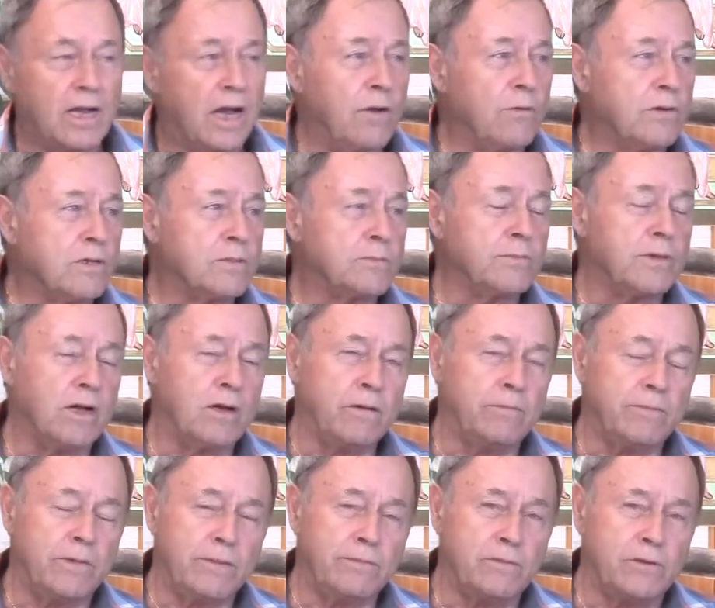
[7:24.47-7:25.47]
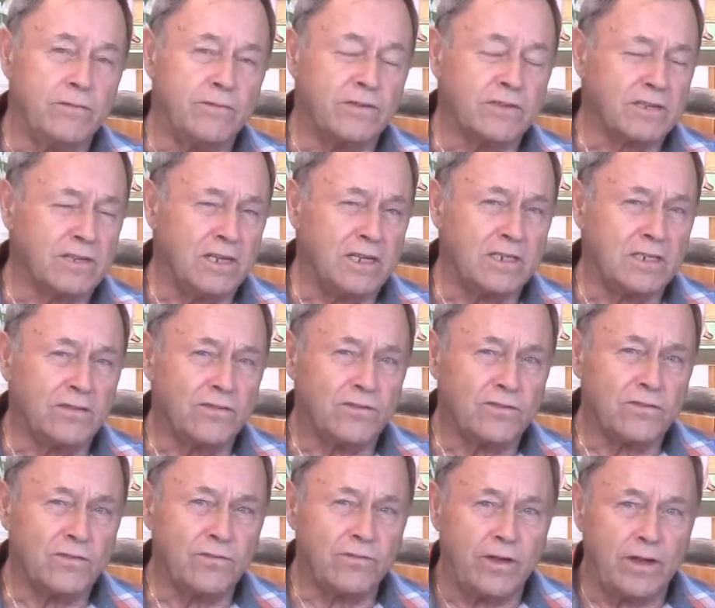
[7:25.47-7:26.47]
I was a member of the Salesian
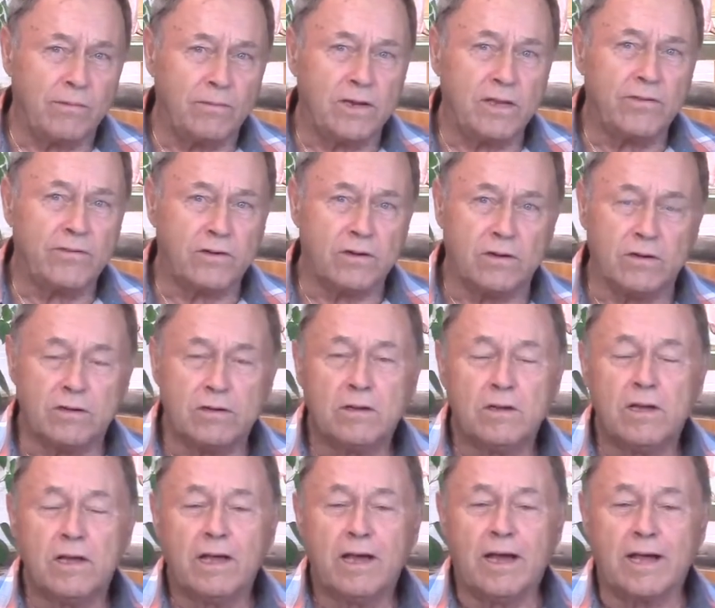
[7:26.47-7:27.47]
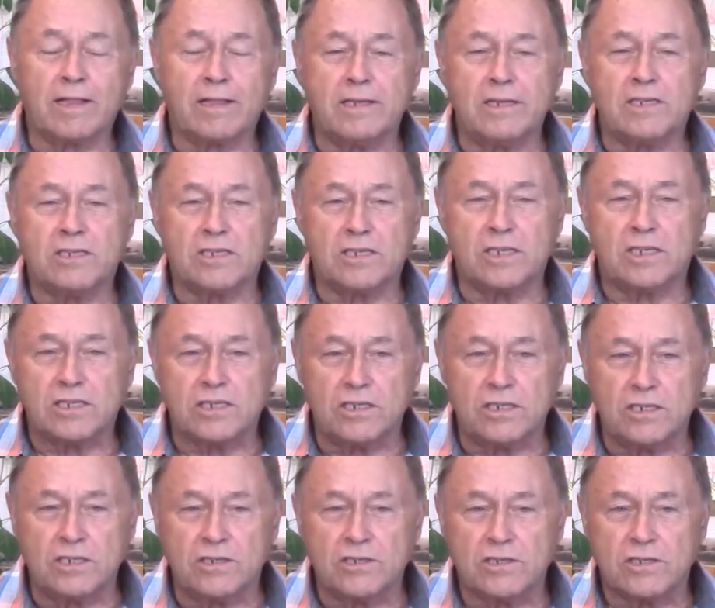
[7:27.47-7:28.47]
family for at least six
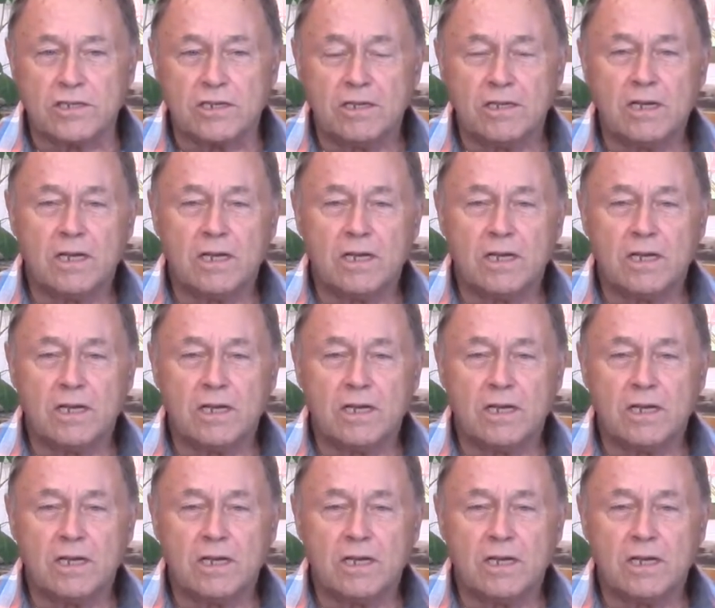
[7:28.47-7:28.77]
years.